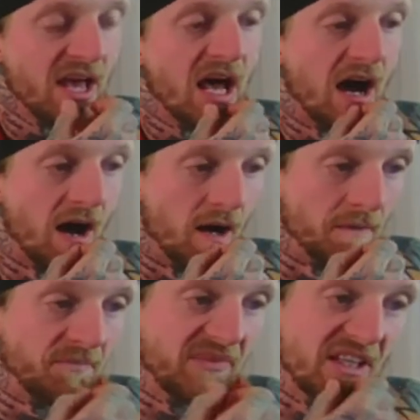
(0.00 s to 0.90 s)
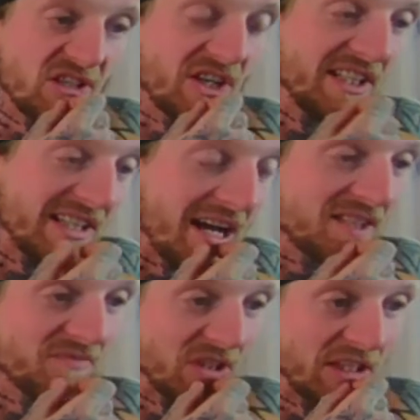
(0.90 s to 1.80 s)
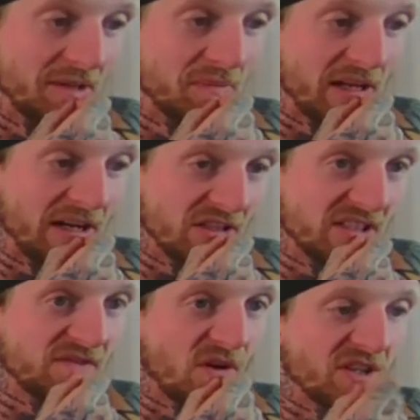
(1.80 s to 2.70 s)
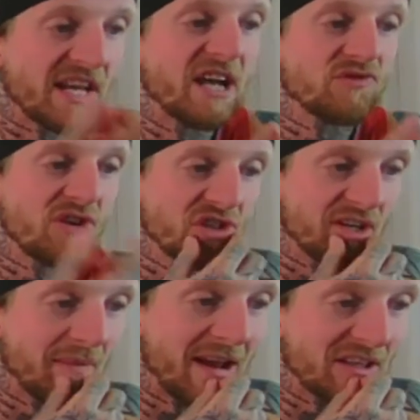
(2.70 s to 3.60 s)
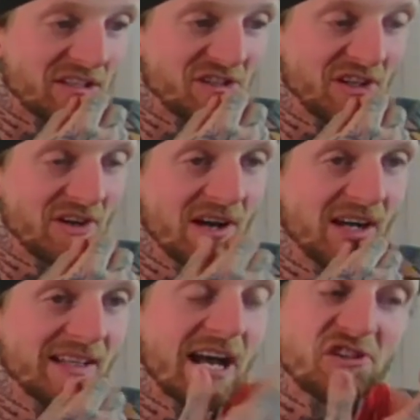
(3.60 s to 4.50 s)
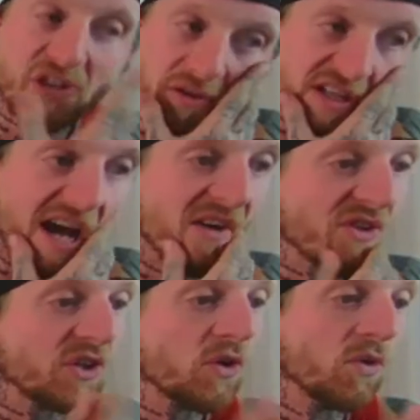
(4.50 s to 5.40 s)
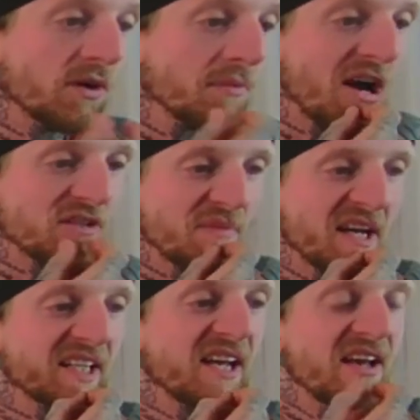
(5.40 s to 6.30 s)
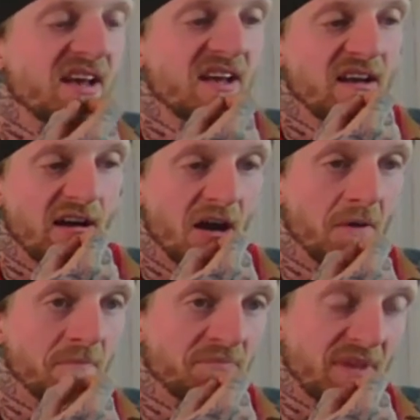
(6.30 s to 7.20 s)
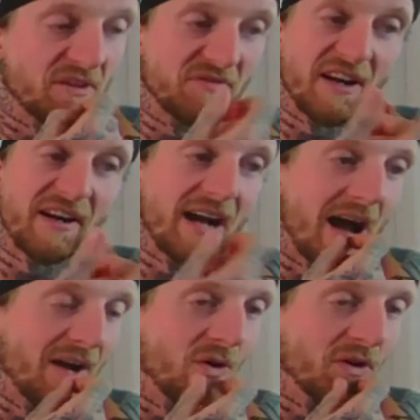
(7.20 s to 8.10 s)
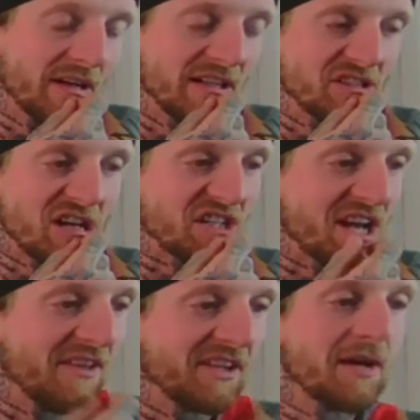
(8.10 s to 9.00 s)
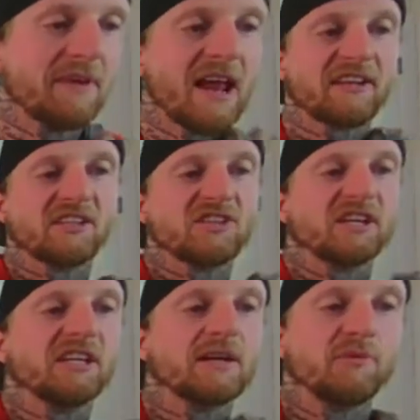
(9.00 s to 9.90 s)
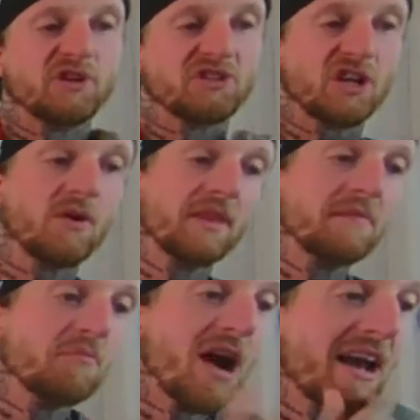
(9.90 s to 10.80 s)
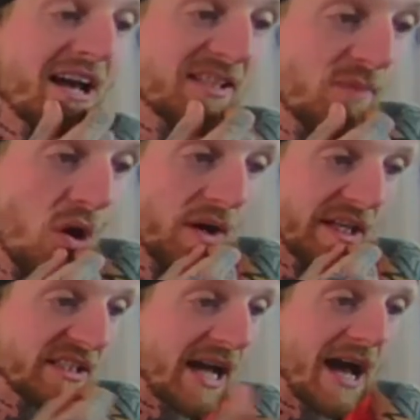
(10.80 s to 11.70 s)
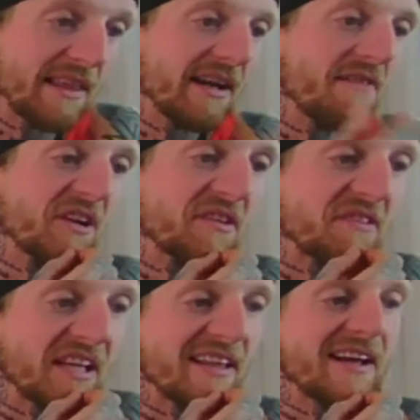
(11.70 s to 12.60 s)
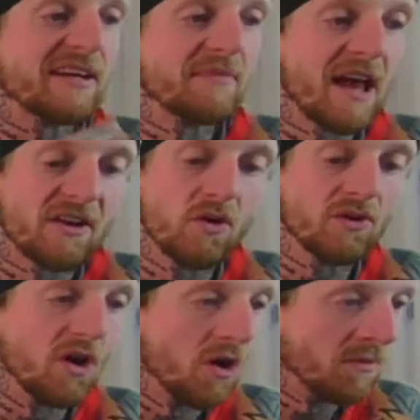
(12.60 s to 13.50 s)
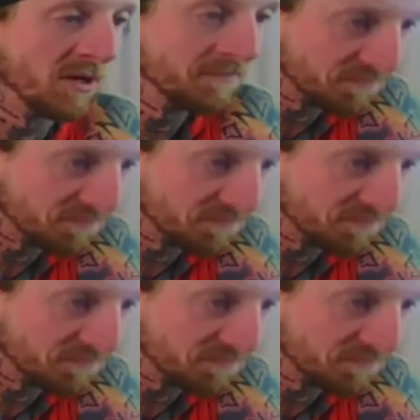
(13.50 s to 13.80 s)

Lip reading: Kentucky's got some really good players as far as edge rusher coming out this year. Last year I was high on their corner prospect. I was very high on Josh Allen coming out of Kentucky a couple years ago. And then Brian Asamoah, he's a guy that I really, really like coming out of Oklahoma.